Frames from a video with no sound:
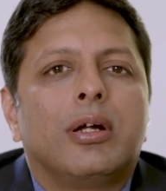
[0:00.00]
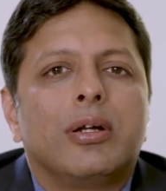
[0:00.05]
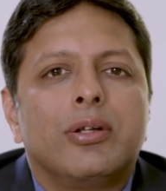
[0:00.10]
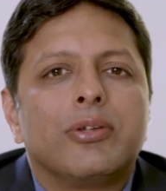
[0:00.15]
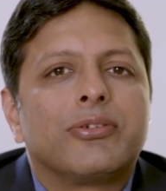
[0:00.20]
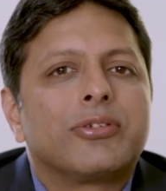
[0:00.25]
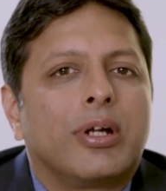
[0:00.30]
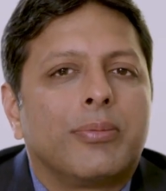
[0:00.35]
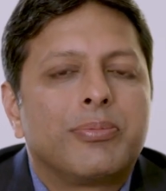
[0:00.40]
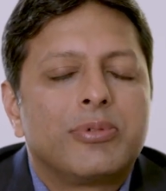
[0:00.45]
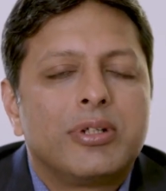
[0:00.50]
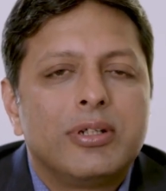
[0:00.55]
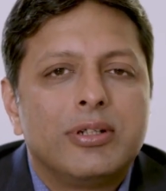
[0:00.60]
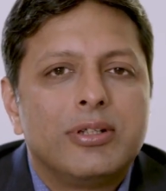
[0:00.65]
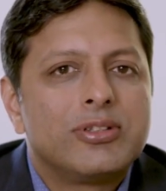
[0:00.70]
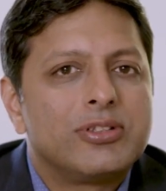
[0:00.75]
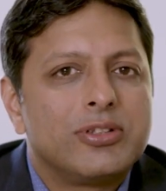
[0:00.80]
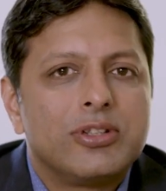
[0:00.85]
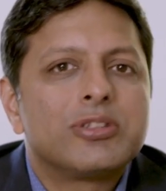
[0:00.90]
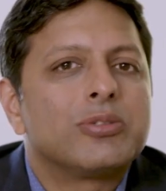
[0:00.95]

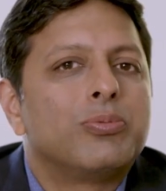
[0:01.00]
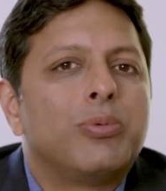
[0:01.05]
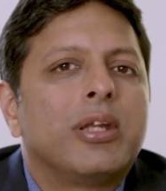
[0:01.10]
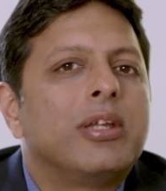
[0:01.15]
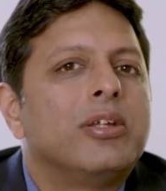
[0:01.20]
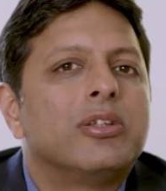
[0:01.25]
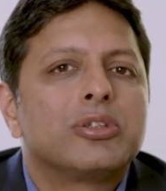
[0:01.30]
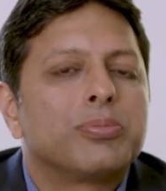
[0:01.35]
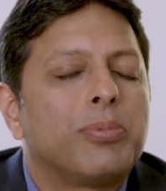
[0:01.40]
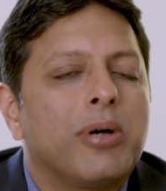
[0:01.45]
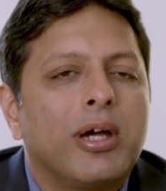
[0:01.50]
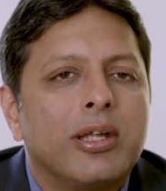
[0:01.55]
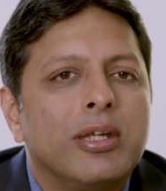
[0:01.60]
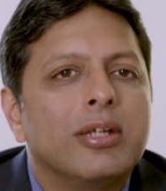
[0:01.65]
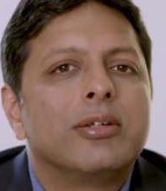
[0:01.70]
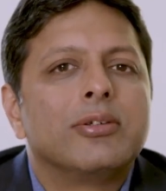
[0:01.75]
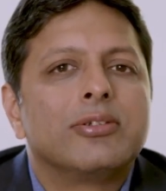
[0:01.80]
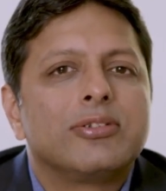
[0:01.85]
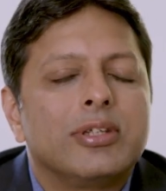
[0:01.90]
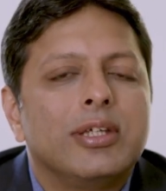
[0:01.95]
disrupted. It's just very
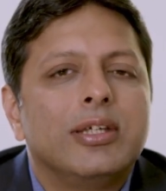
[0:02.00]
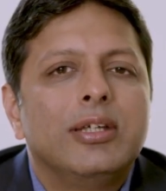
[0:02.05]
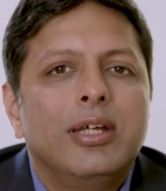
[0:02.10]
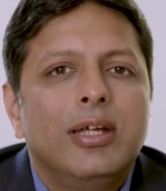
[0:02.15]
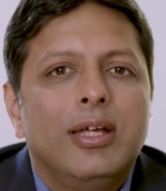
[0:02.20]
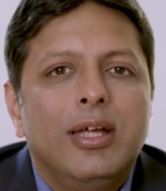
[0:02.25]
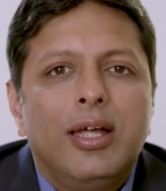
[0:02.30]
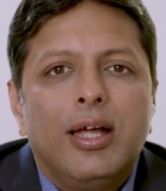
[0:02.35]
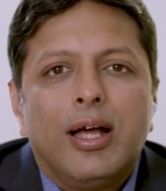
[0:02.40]
inspiring to see.